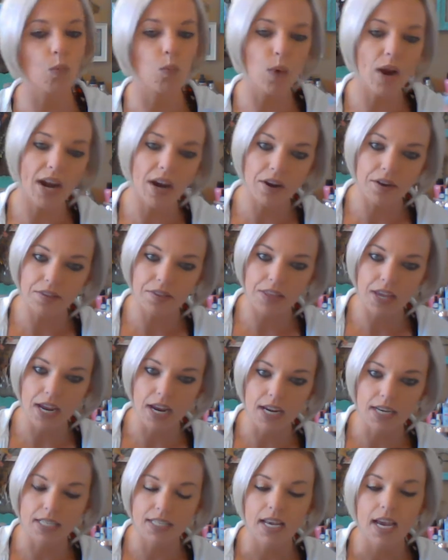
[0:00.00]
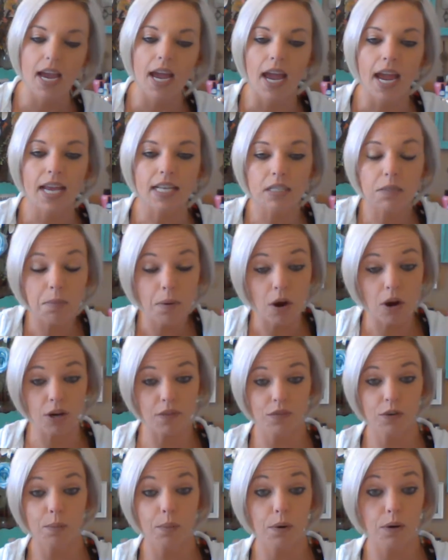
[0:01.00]
wear things, it's a part of
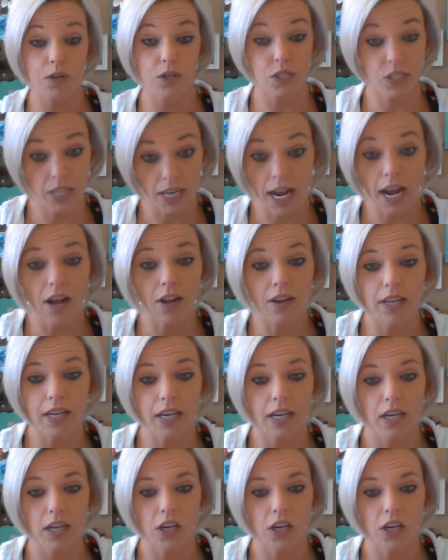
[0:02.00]
your personality.